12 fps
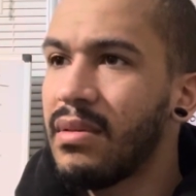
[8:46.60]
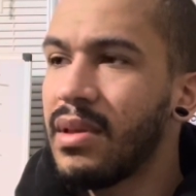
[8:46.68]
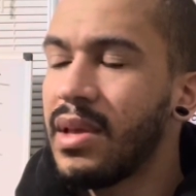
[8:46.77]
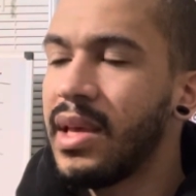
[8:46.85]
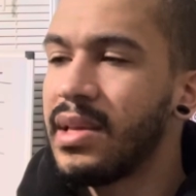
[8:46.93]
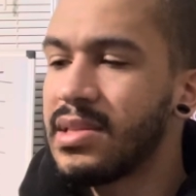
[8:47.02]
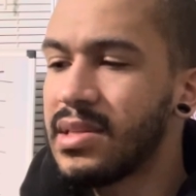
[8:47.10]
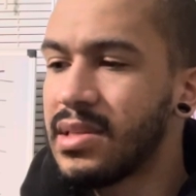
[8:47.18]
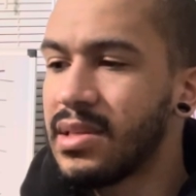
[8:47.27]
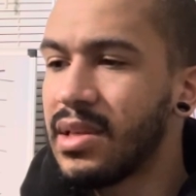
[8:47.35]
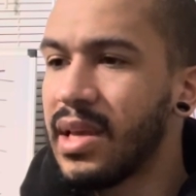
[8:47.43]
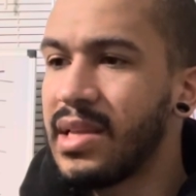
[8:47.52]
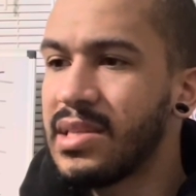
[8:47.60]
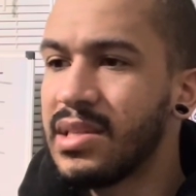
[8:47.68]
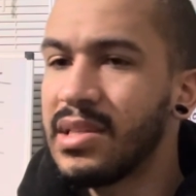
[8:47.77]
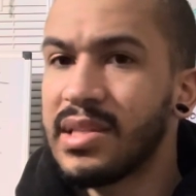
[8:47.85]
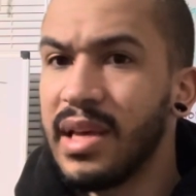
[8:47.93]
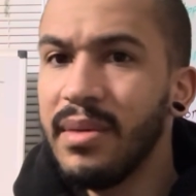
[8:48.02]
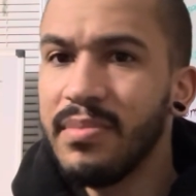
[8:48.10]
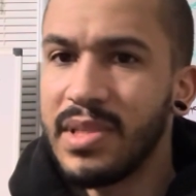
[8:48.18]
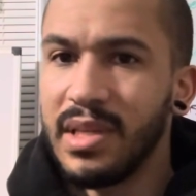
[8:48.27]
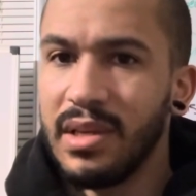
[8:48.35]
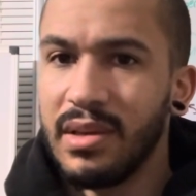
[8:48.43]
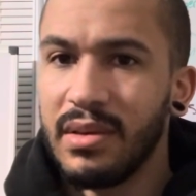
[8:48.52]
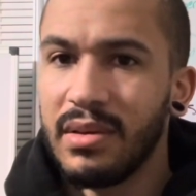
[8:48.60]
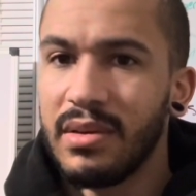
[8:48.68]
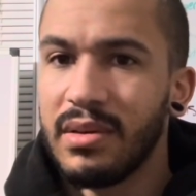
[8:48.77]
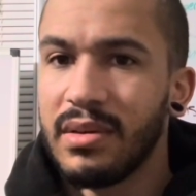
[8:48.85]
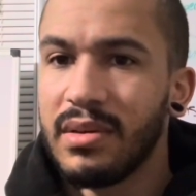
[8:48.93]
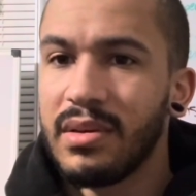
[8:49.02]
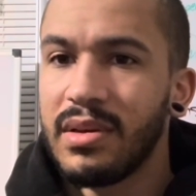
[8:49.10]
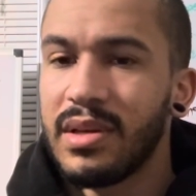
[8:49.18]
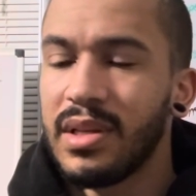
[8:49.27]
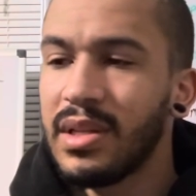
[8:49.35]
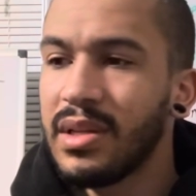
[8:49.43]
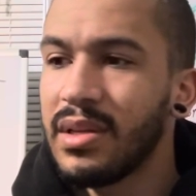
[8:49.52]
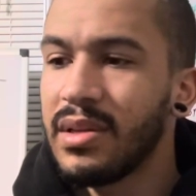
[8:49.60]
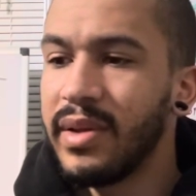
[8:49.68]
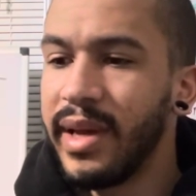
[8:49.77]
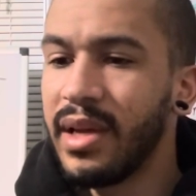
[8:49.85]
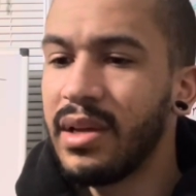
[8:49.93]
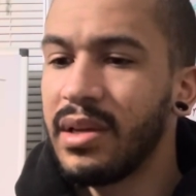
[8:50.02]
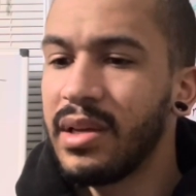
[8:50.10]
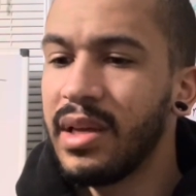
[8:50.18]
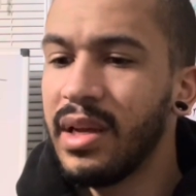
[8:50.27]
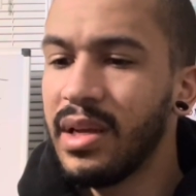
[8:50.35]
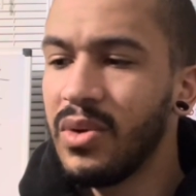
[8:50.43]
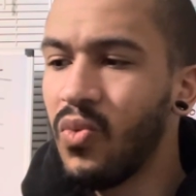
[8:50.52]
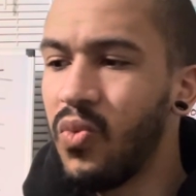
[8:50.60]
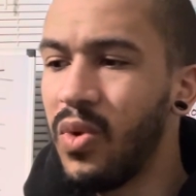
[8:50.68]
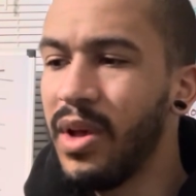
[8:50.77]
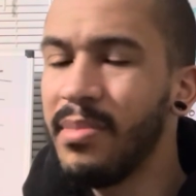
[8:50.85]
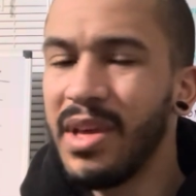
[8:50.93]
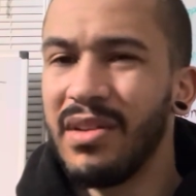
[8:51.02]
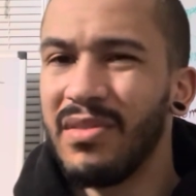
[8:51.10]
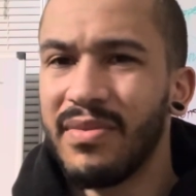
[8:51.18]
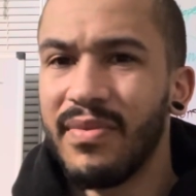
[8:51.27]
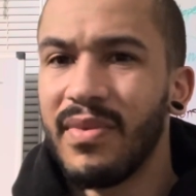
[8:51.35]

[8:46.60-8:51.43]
it's just empty. Like, getting women,